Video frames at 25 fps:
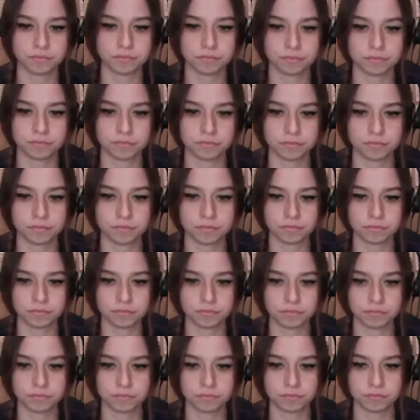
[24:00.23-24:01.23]

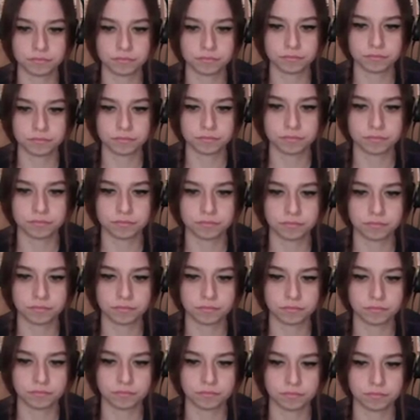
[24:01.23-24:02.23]

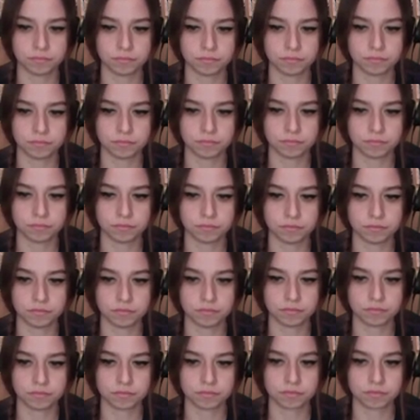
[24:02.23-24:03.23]

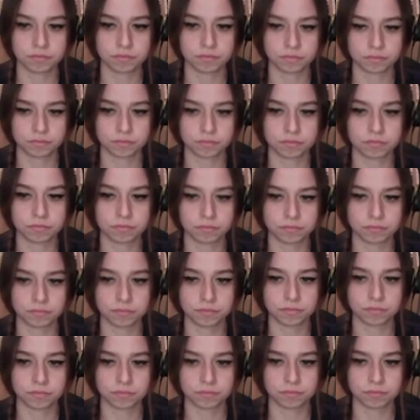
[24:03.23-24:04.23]

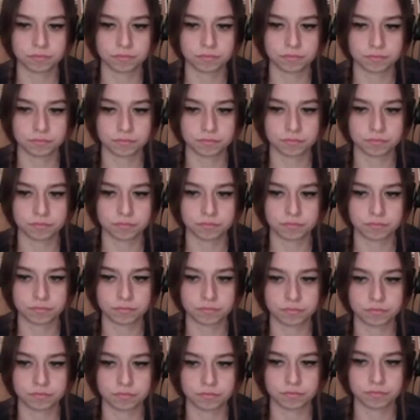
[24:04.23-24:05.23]

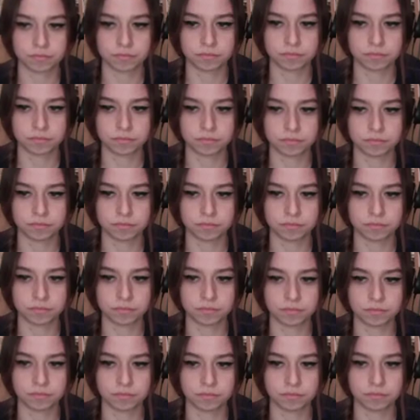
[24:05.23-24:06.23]

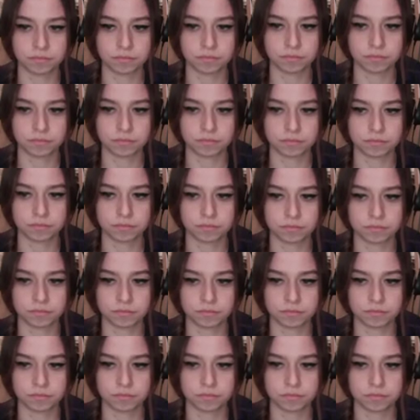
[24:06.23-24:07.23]

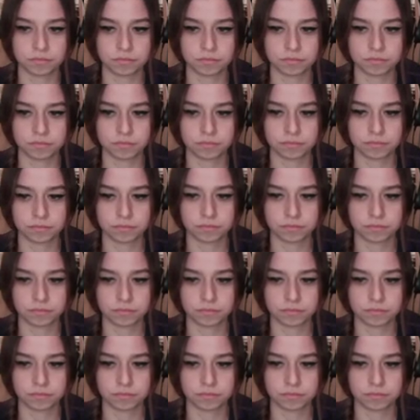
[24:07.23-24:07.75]
This person isn't speaking.